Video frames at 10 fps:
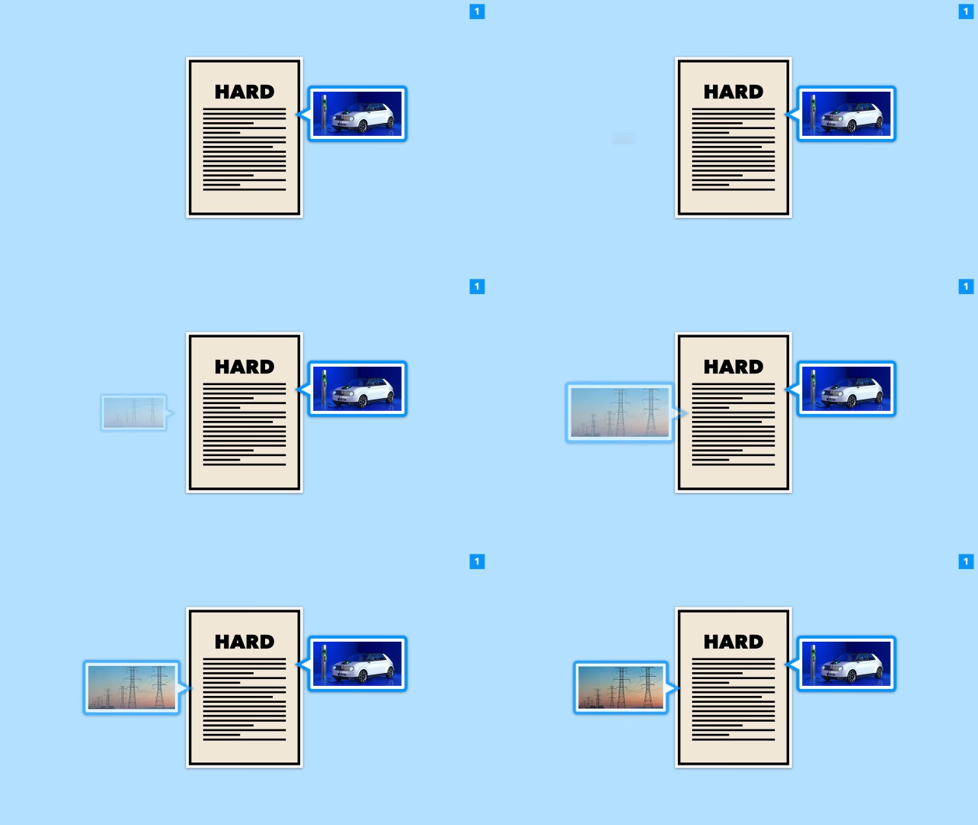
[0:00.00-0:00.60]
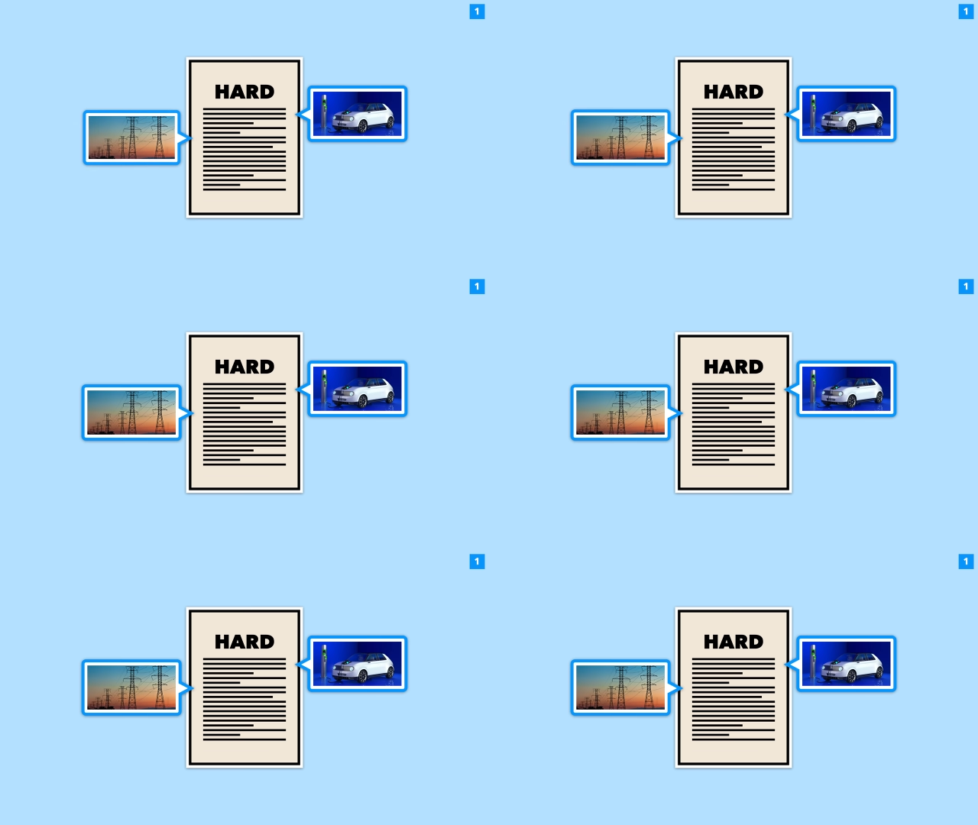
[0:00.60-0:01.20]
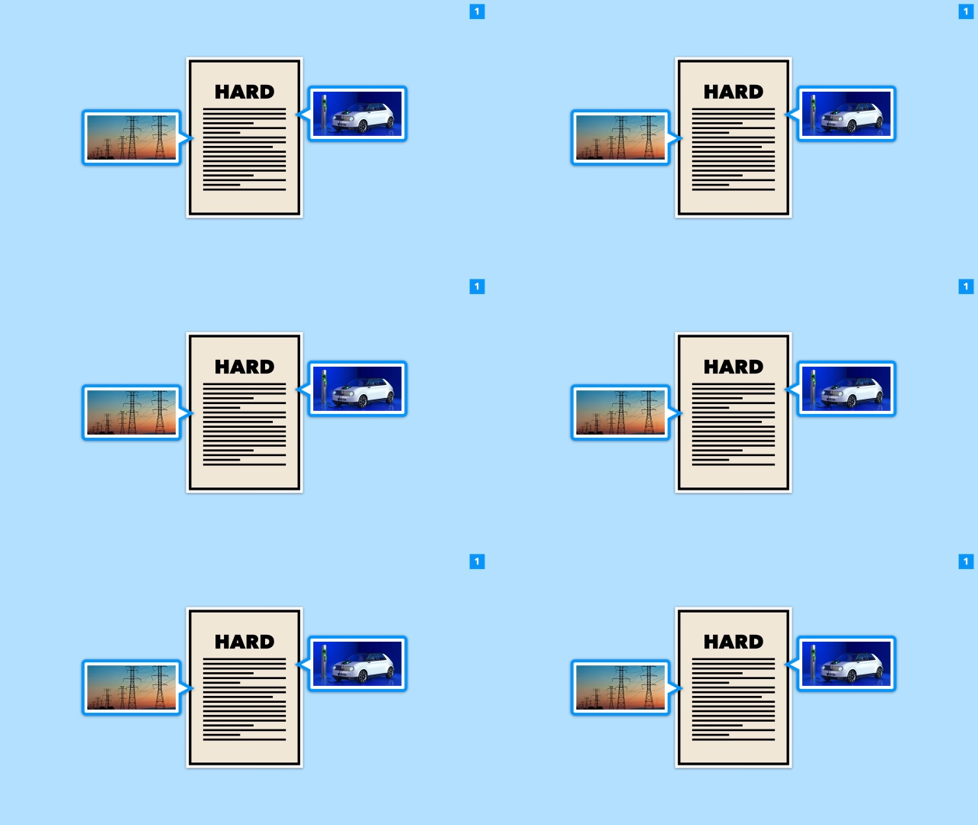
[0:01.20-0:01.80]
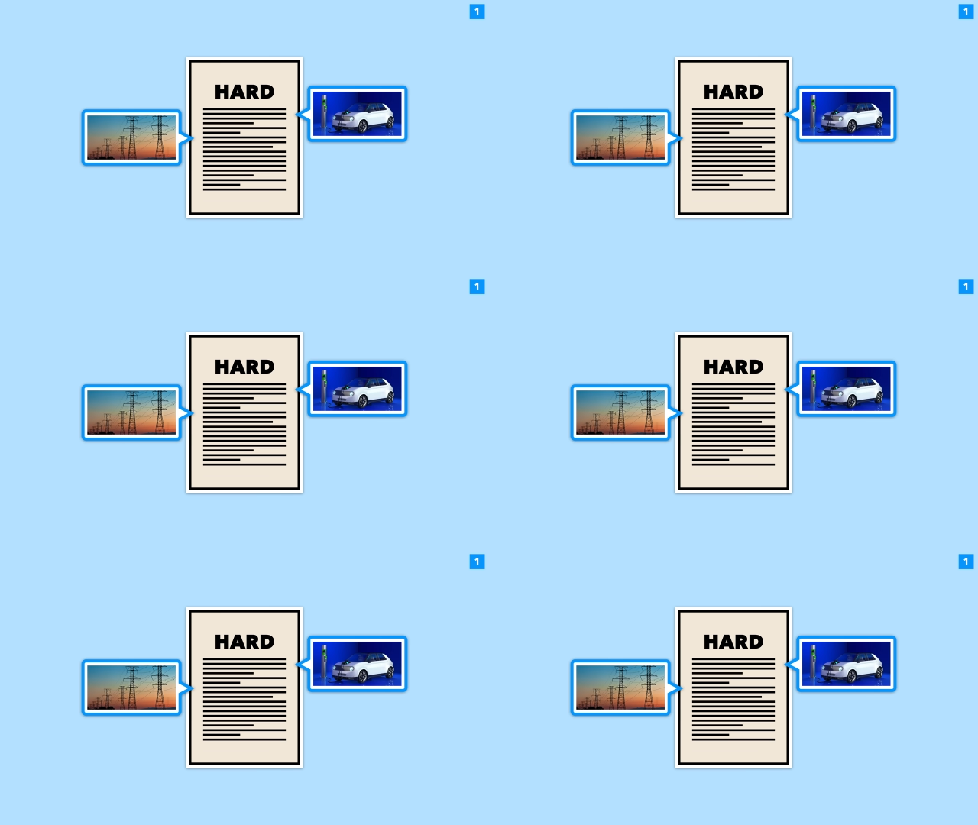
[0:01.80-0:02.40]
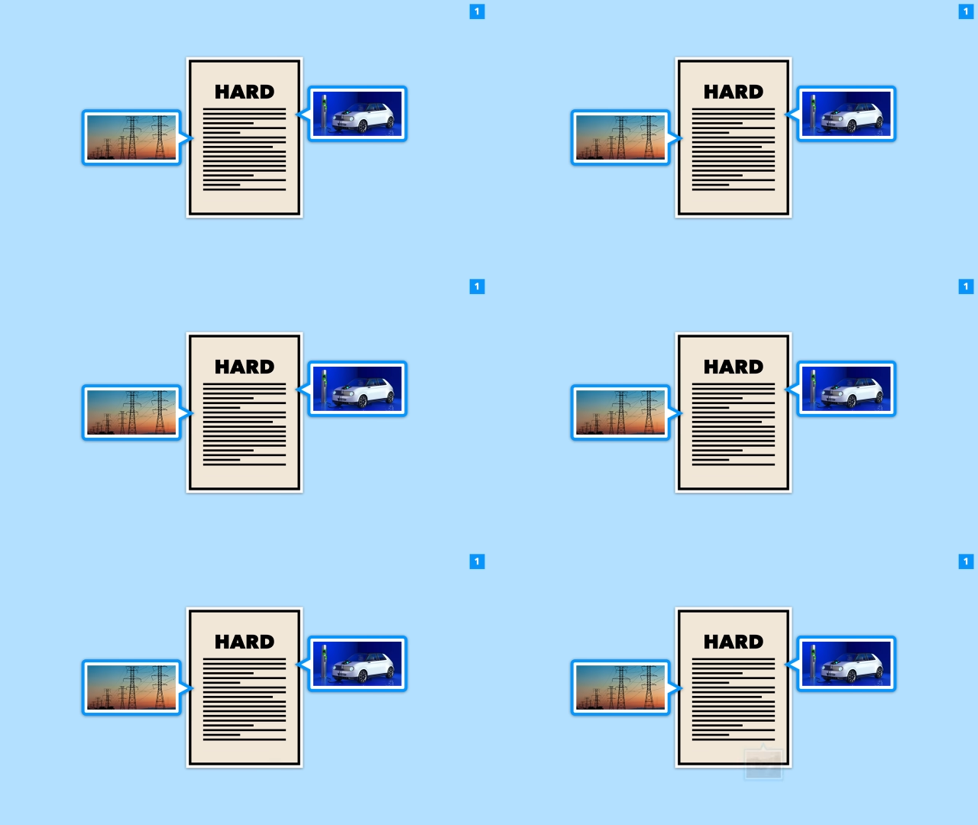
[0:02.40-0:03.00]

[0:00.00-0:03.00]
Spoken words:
No face is visible, so there are no lips to read.